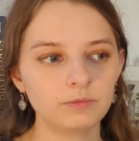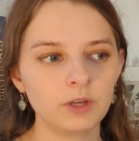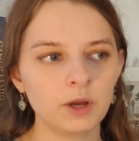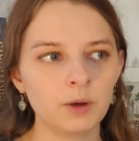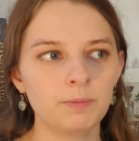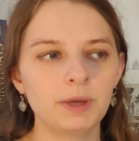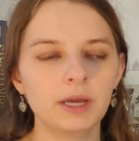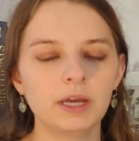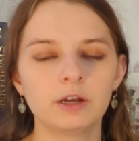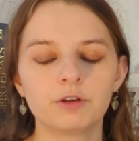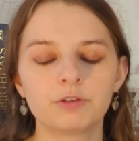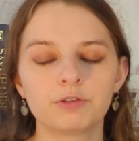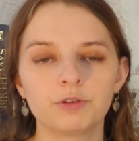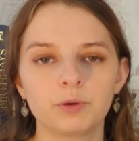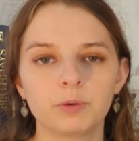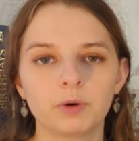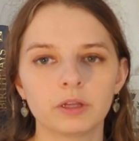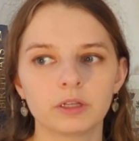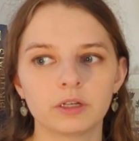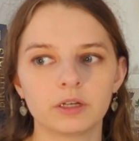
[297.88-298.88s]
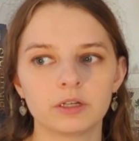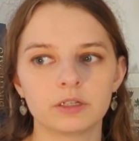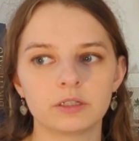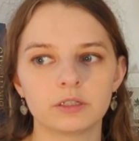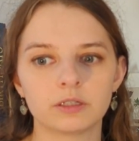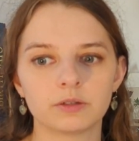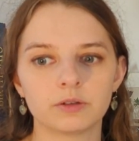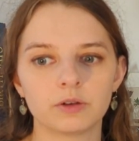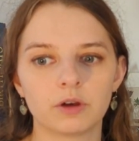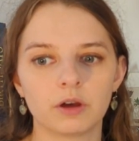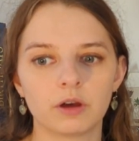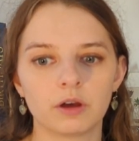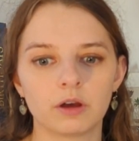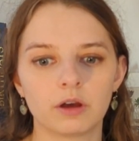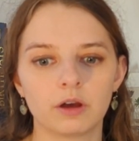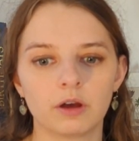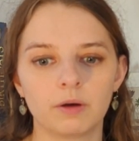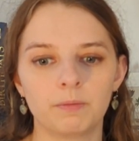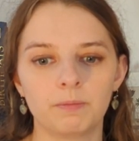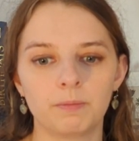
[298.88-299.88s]
me and a few others
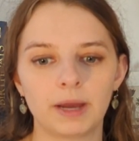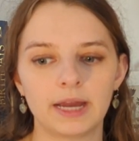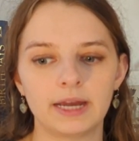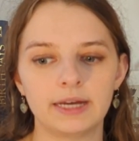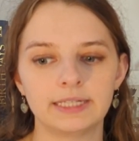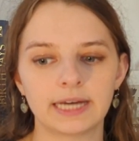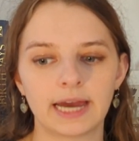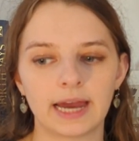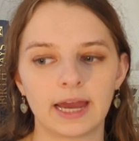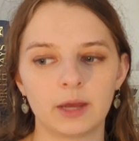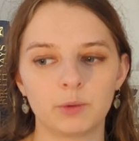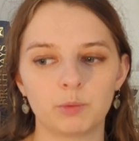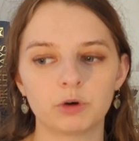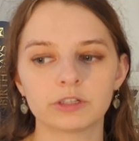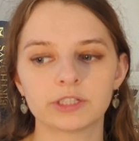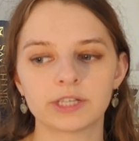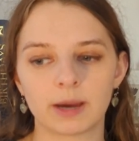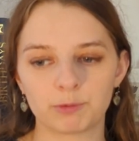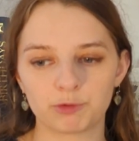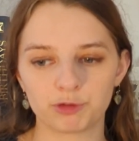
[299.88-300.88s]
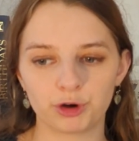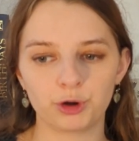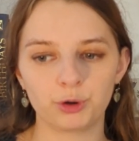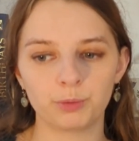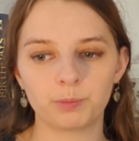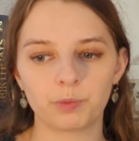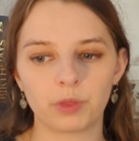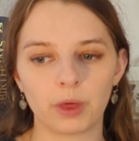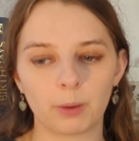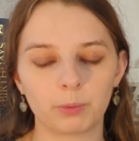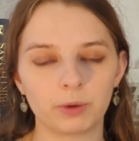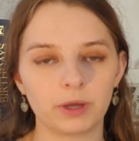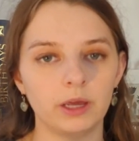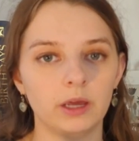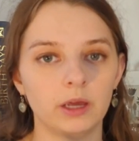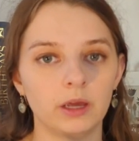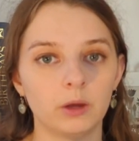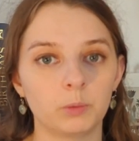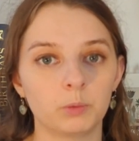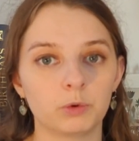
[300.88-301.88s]
made a WhatsApp group that
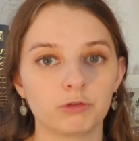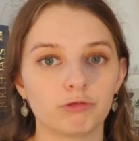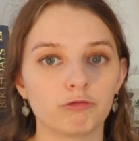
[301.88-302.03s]
we would